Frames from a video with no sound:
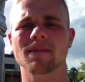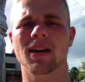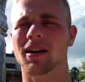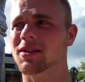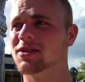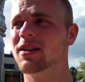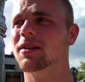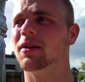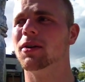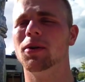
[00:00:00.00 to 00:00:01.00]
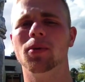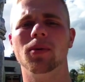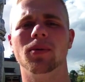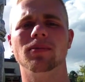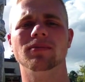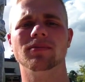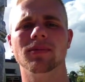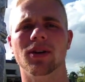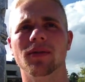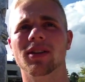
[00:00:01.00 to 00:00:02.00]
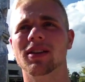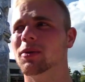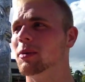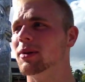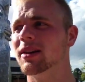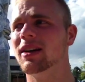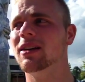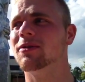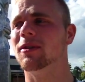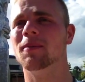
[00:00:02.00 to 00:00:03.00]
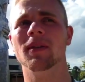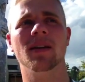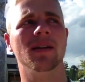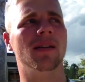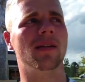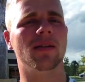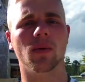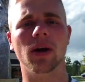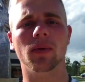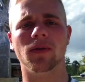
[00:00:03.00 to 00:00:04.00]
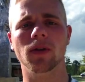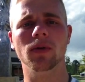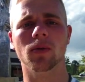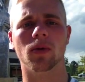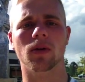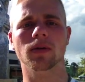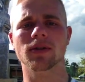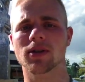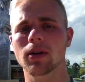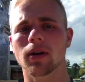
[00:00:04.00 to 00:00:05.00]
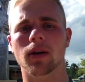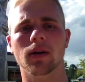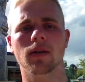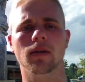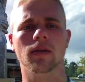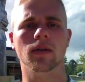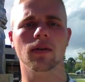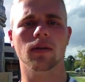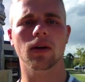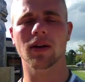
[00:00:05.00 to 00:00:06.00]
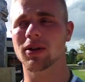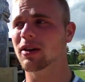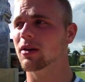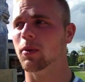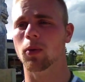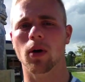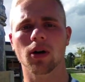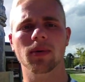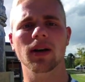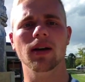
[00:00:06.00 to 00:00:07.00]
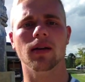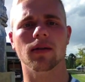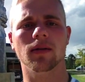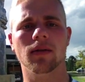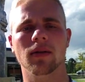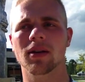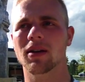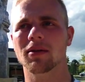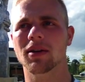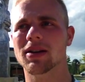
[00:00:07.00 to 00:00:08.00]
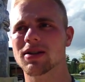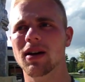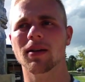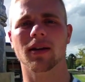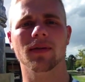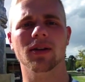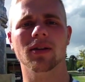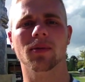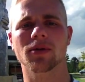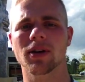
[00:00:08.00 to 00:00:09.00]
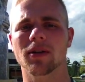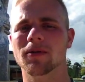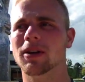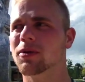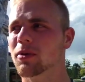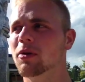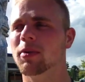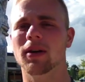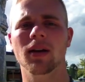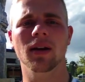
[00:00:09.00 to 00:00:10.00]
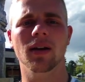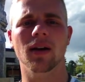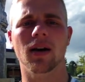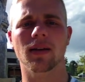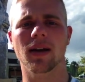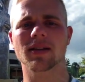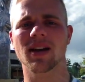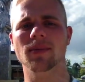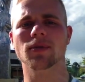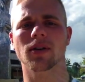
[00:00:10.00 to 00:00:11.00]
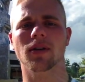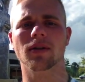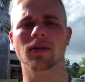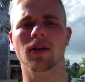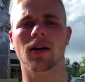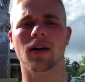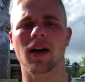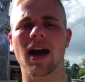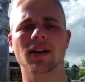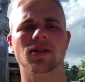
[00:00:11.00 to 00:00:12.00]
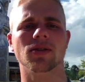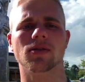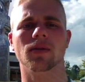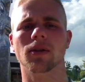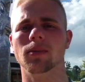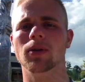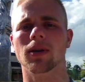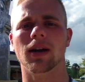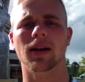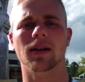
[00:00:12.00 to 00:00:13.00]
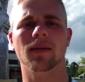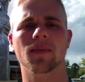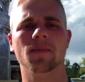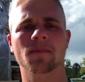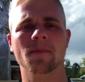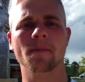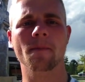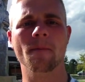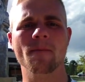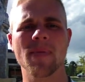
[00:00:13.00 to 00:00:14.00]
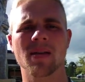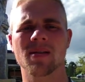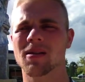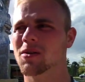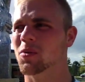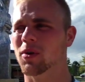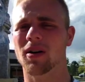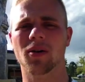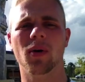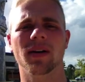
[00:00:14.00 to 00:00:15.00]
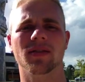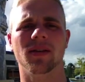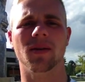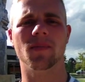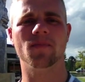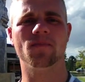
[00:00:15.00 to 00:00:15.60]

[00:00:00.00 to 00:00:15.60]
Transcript: at our center, everything that we believe and the way we view the world is good. Everything that we want to be, it's solid. Everything that we're trying to feed through, but a lot of times our actions don't communicate it. We're not quite the